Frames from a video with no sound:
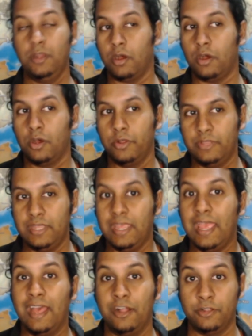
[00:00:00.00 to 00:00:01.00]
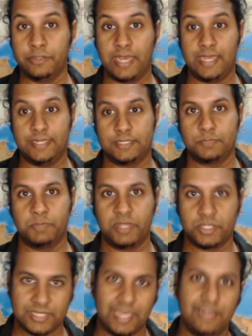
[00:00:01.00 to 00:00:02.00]
on the Hellknights, because
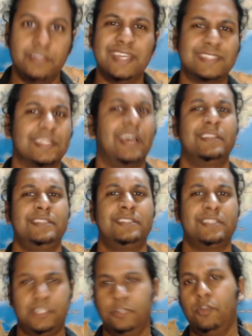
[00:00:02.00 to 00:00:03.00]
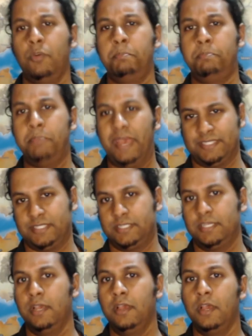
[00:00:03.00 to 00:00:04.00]
the Hellknights are the single best
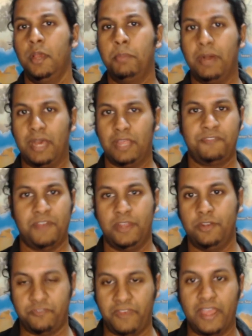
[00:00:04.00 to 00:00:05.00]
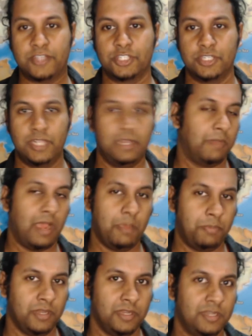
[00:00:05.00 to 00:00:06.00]
Pathfinder faction, in my
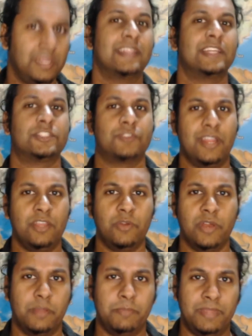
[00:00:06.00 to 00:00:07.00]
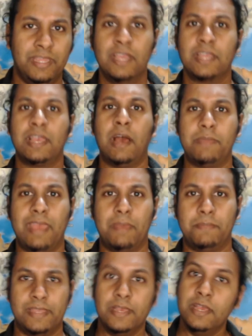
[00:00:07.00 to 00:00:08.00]
opinion. Yeah, that's right, you heard me. Come get
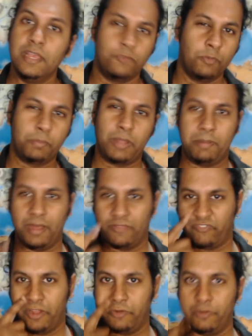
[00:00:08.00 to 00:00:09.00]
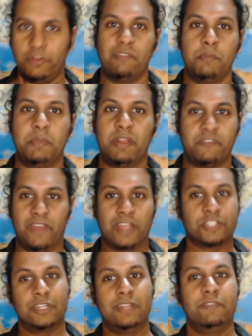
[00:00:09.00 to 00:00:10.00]
me. If you play Pathfinder and you have a better
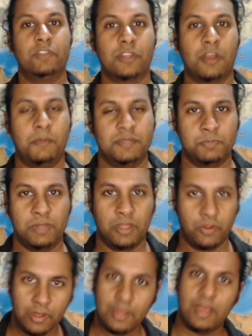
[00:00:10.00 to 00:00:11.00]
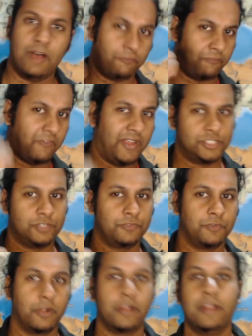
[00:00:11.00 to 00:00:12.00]
faction, leave it in the comments below. I'll fight you
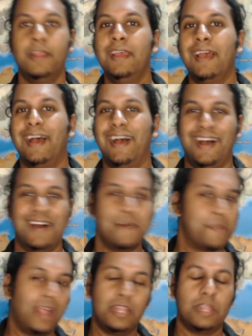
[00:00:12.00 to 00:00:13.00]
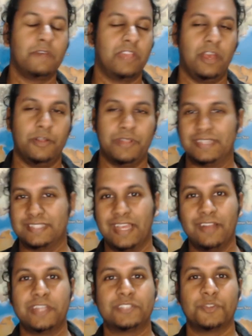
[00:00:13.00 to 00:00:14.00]
for it. But I love the Hellknights. The
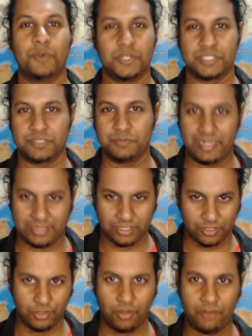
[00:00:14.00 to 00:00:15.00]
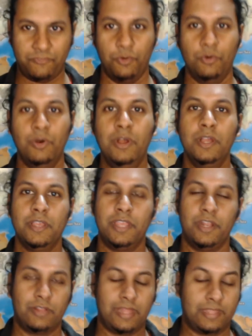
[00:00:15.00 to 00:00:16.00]
Hellknights are awesome. Like, the lawful,
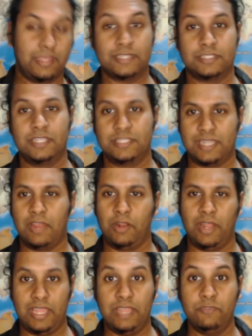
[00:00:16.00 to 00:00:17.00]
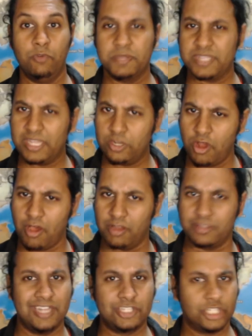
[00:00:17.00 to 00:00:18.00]
yes, they sound like evil, but they're not.
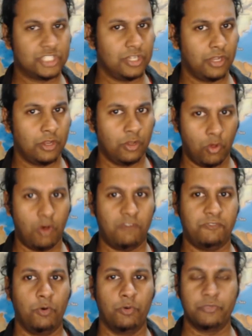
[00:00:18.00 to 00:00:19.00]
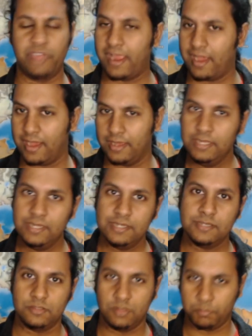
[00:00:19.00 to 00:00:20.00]
They're just lawful. They are
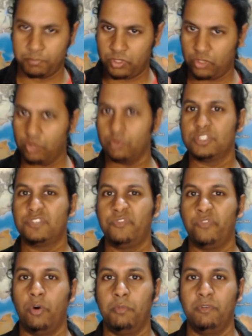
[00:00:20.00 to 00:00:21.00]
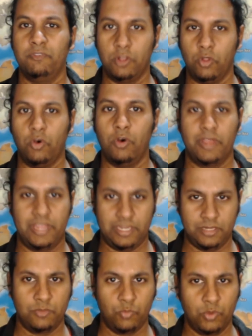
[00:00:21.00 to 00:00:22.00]
the purest form of law in
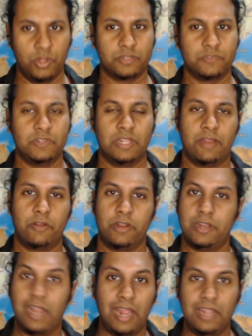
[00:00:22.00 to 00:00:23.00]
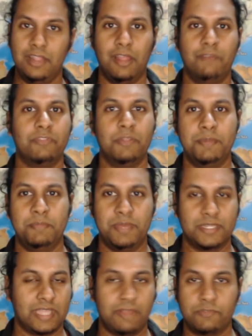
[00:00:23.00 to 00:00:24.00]
the world of Galarian, and I love them to bits.
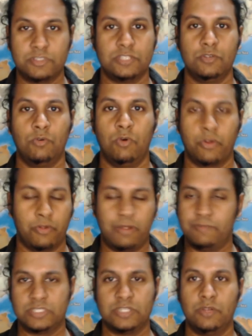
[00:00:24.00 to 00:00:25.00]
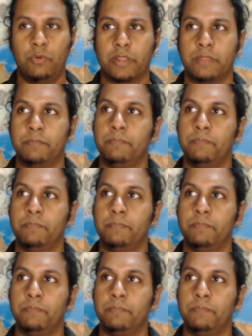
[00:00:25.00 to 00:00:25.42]
Every single order, every single one of them.